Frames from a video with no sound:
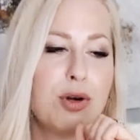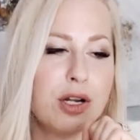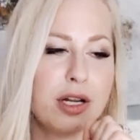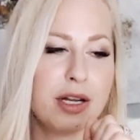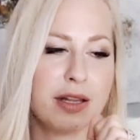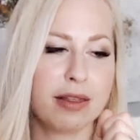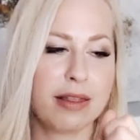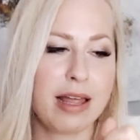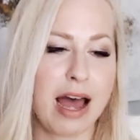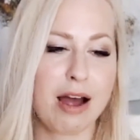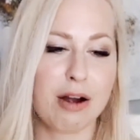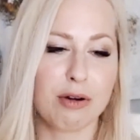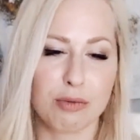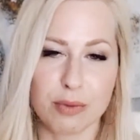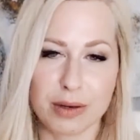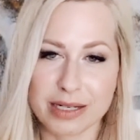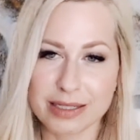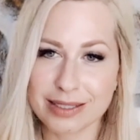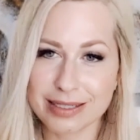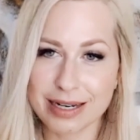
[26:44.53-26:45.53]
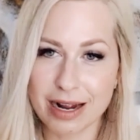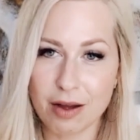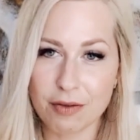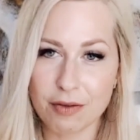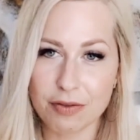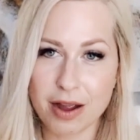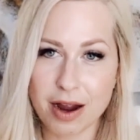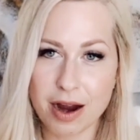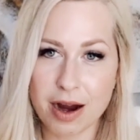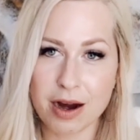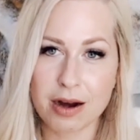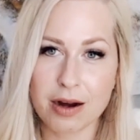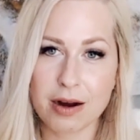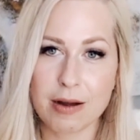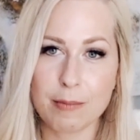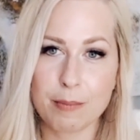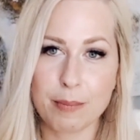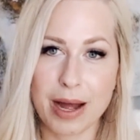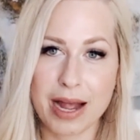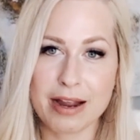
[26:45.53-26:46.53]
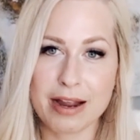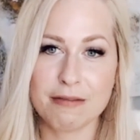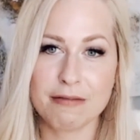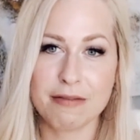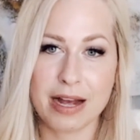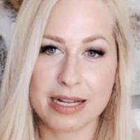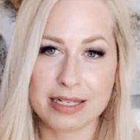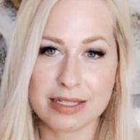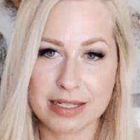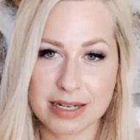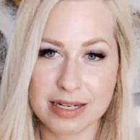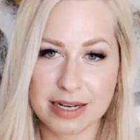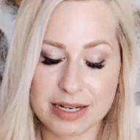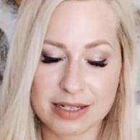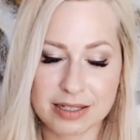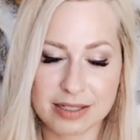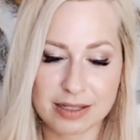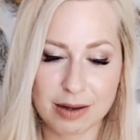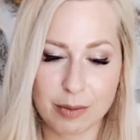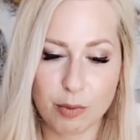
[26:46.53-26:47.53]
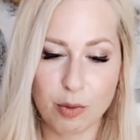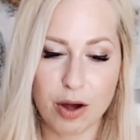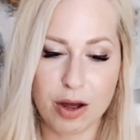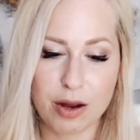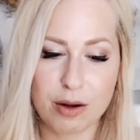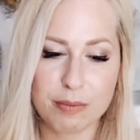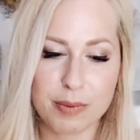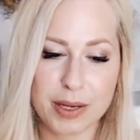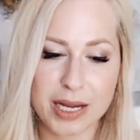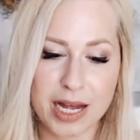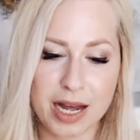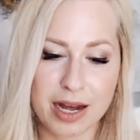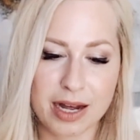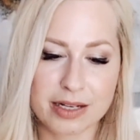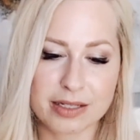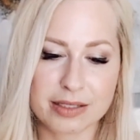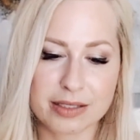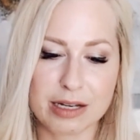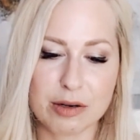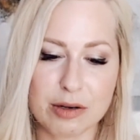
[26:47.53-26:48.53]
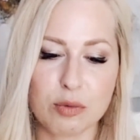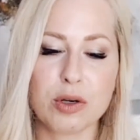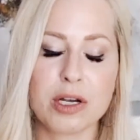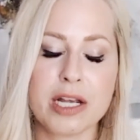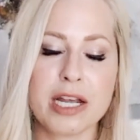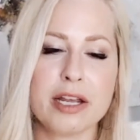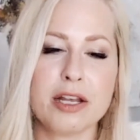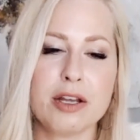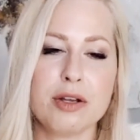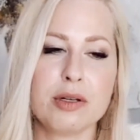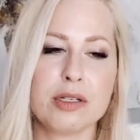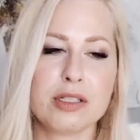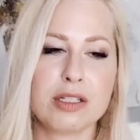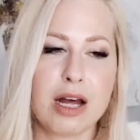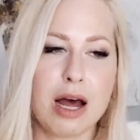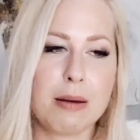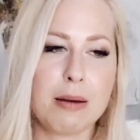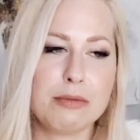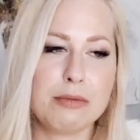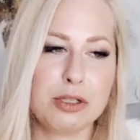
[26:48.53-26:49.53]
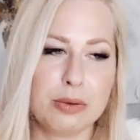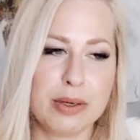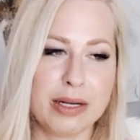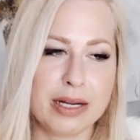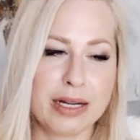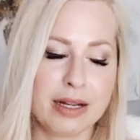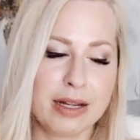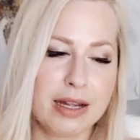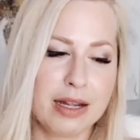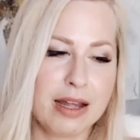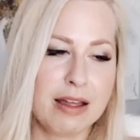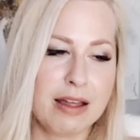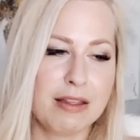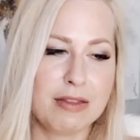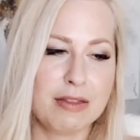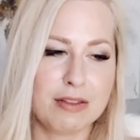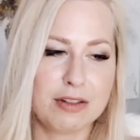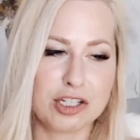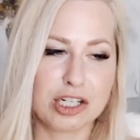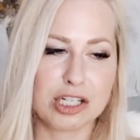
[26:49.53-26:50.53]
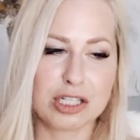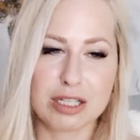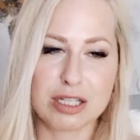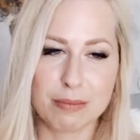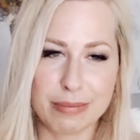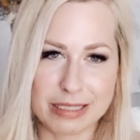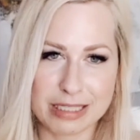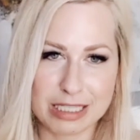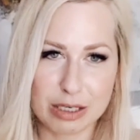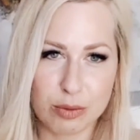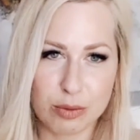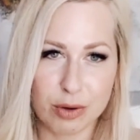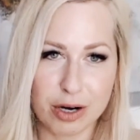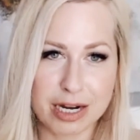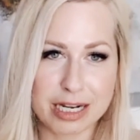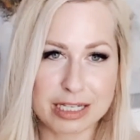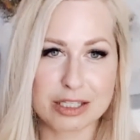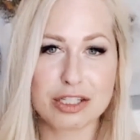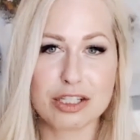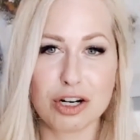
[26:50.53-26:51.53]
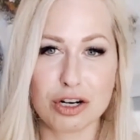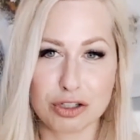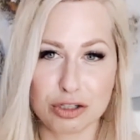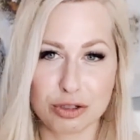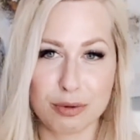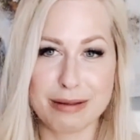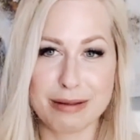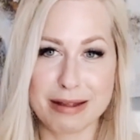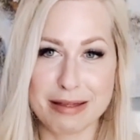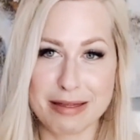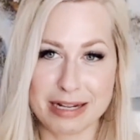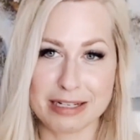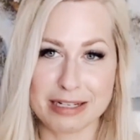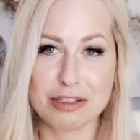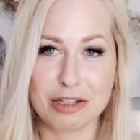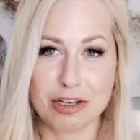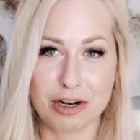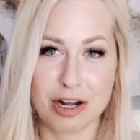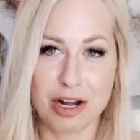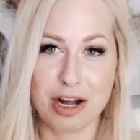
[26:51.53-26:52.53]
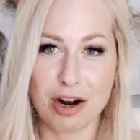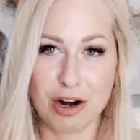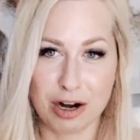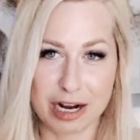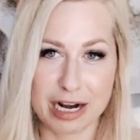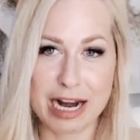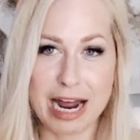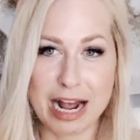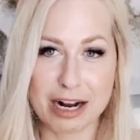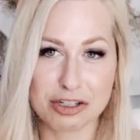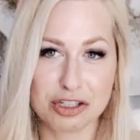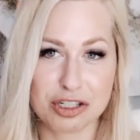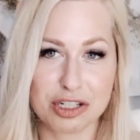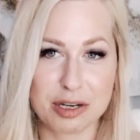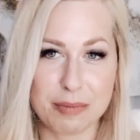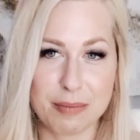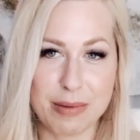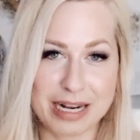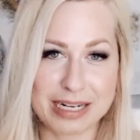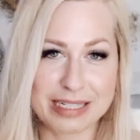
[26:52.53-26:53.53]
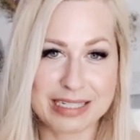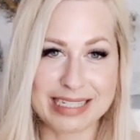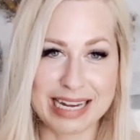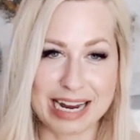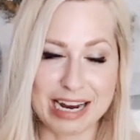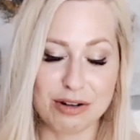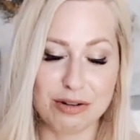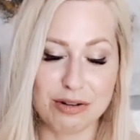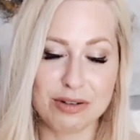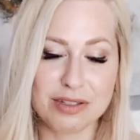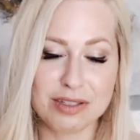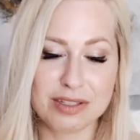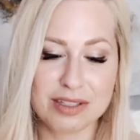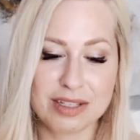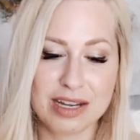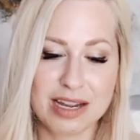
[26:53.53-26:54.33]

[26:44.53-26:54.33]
that risk out there by investing in someone, because it will get you to stop doing just the busy work and start doing the things that are going to actually make sales.